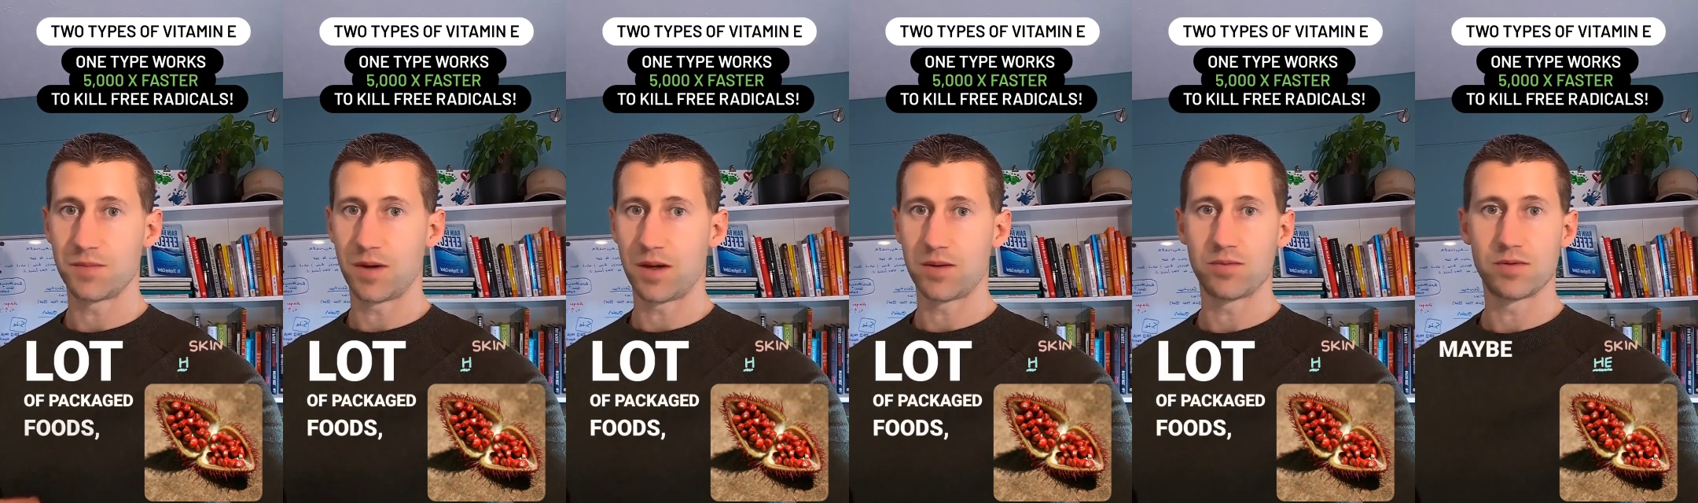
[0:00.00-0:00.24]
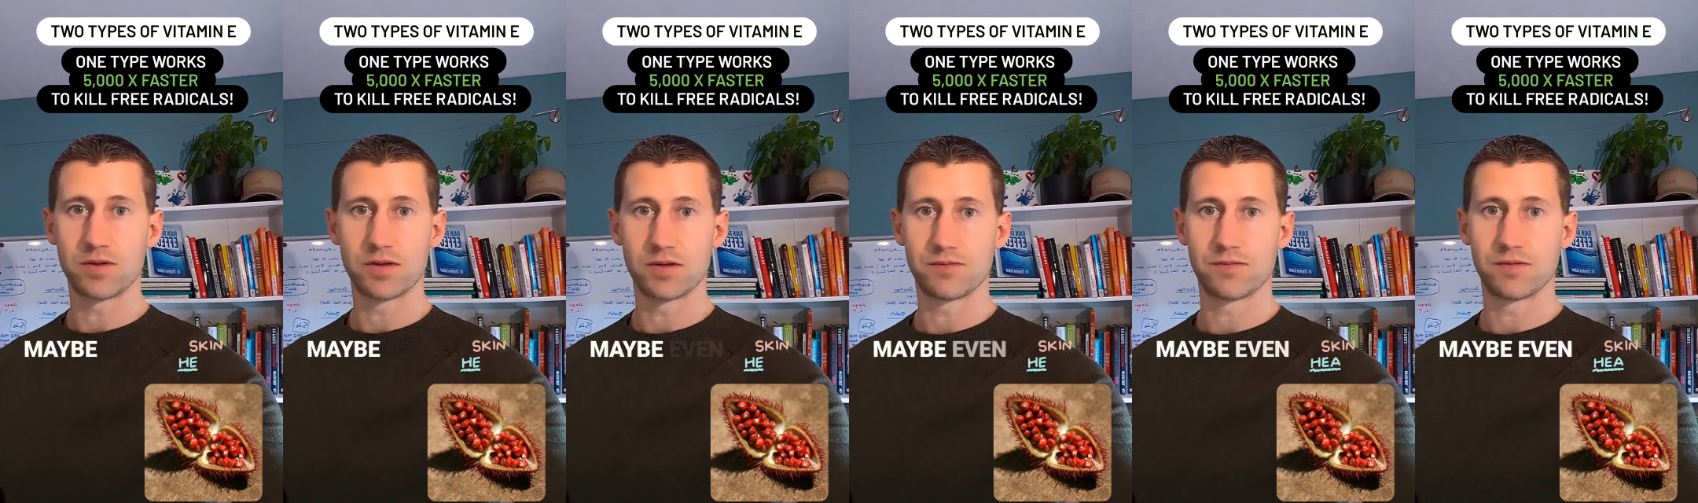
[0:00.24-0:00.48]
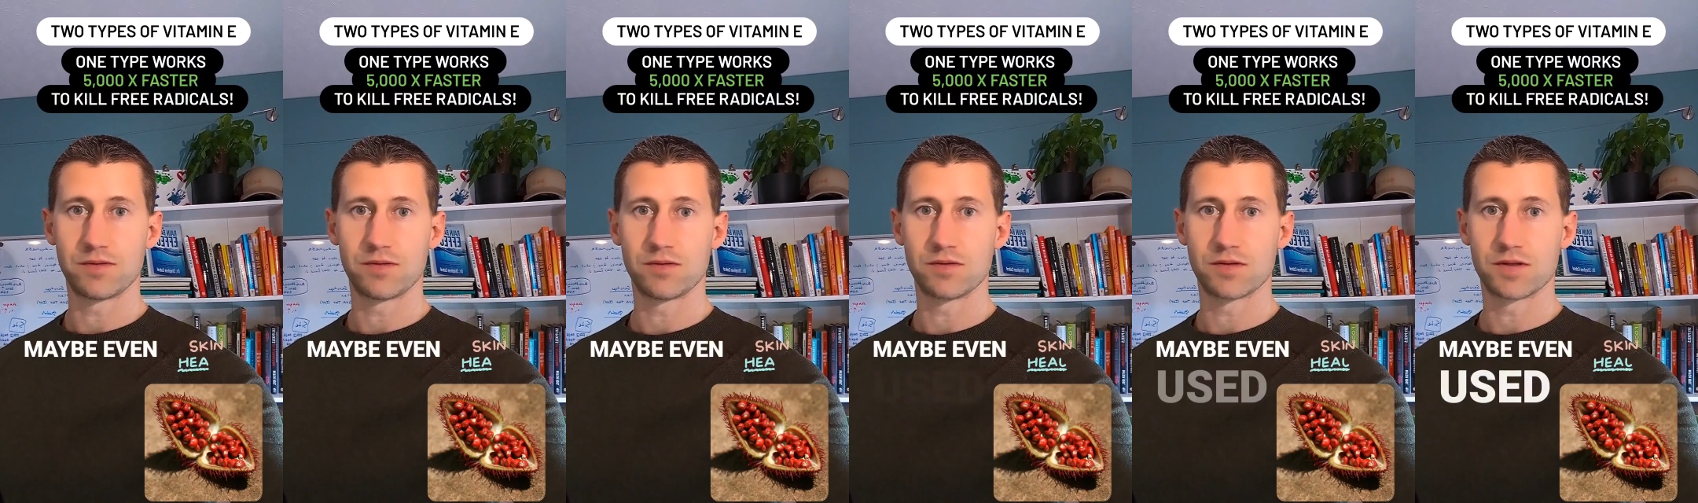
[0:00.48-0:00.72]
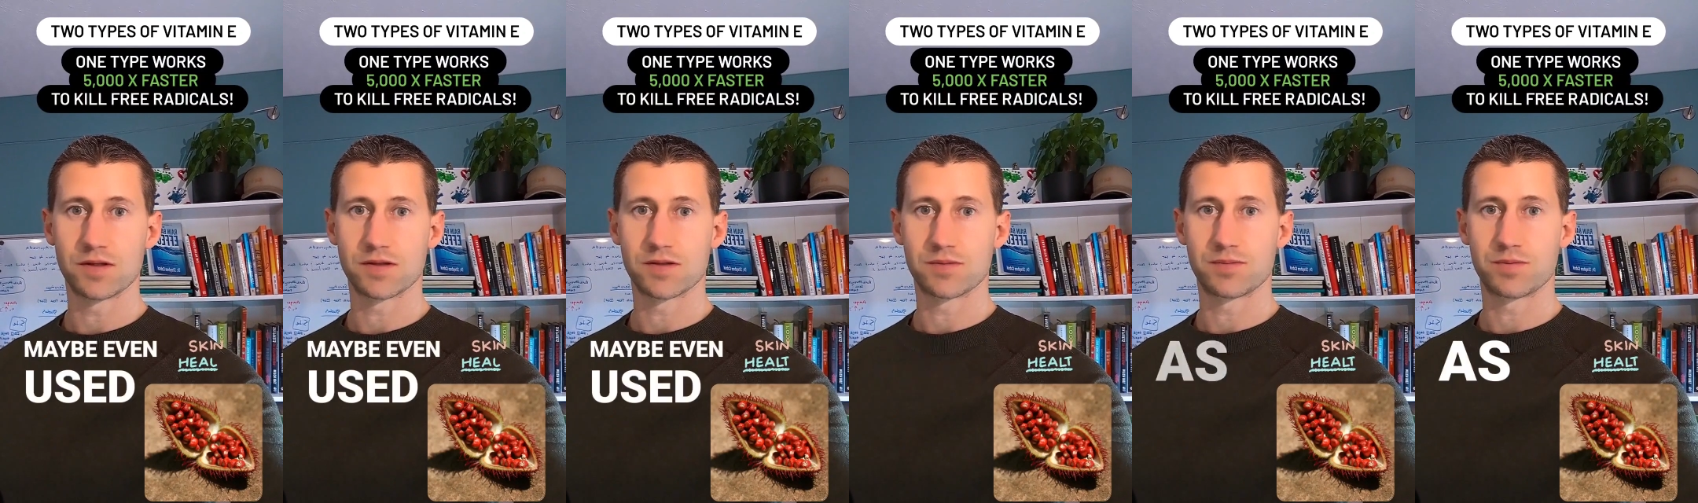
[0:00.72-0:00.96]
maybe even
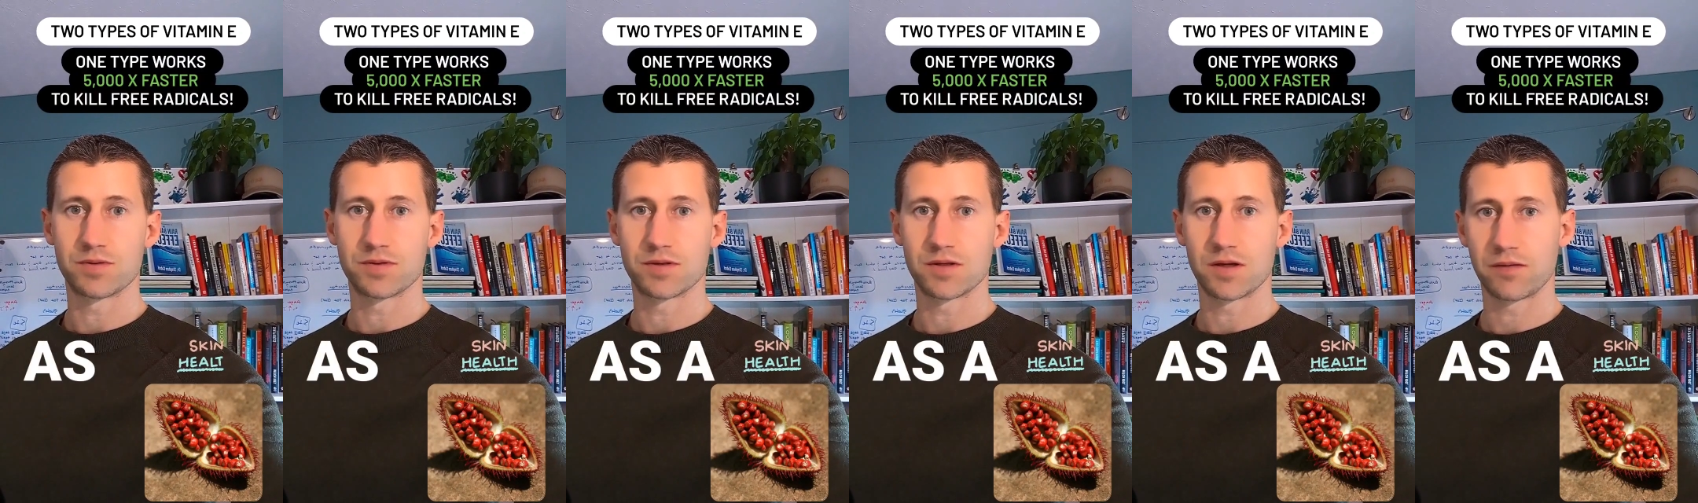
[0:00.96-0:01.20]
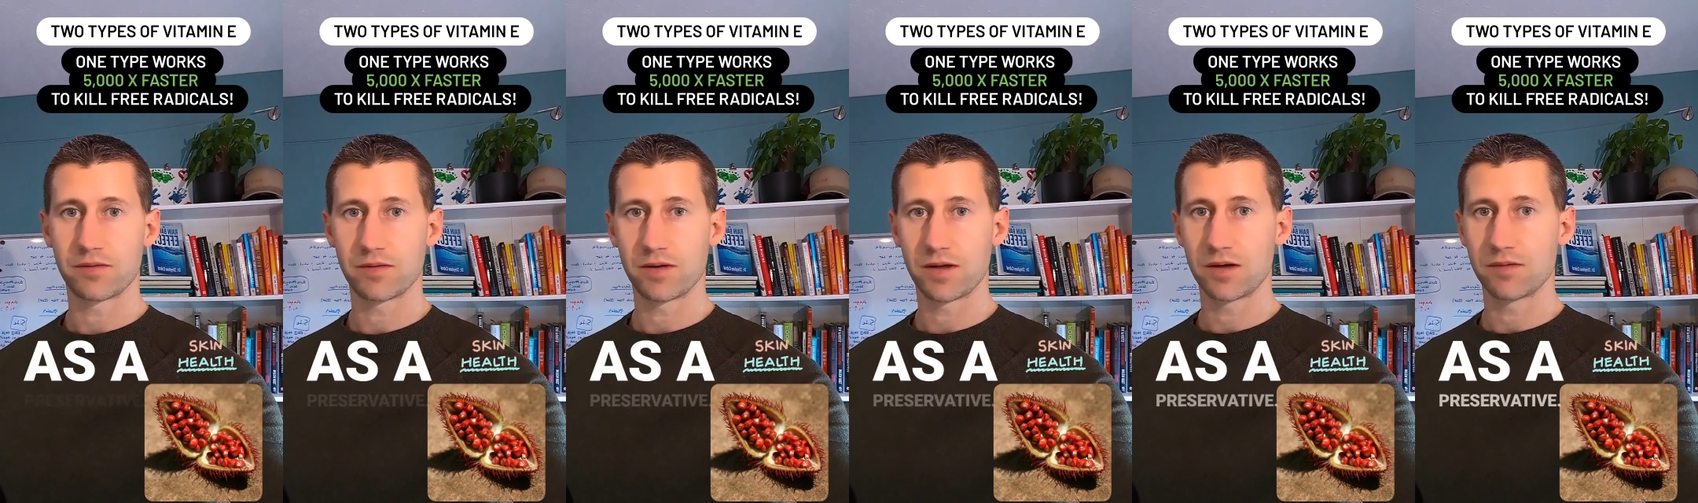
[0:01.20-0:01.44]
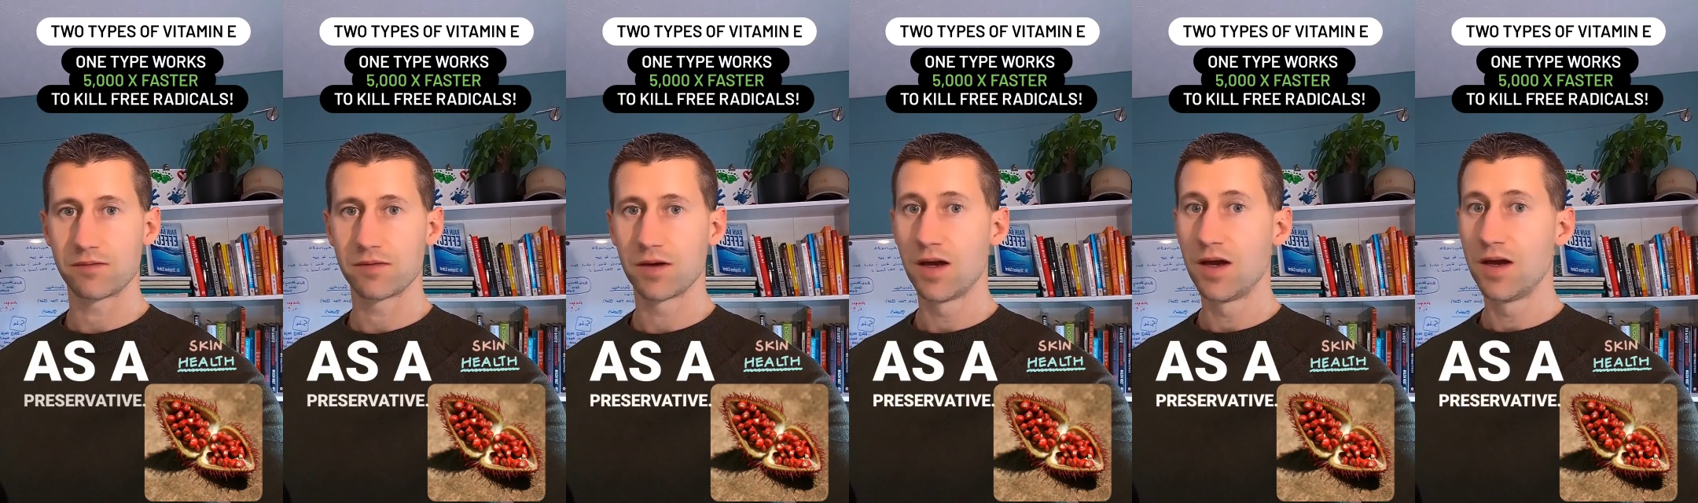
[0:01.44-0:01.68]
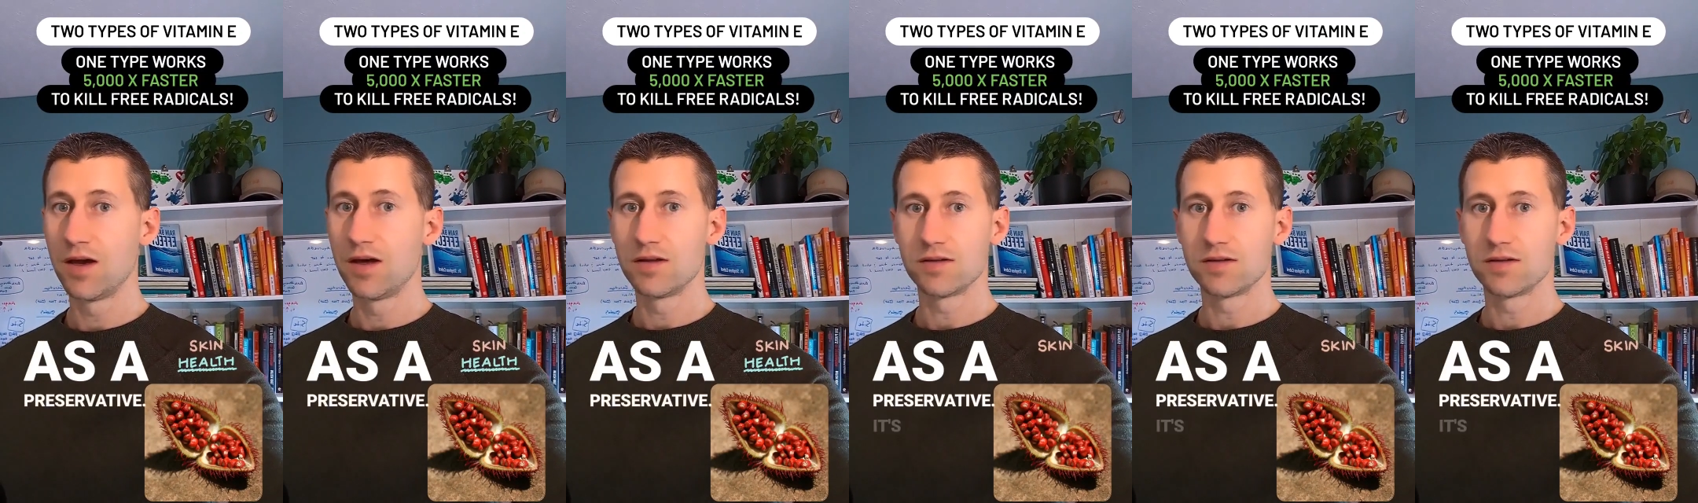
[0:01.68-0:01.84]
used as a preservative.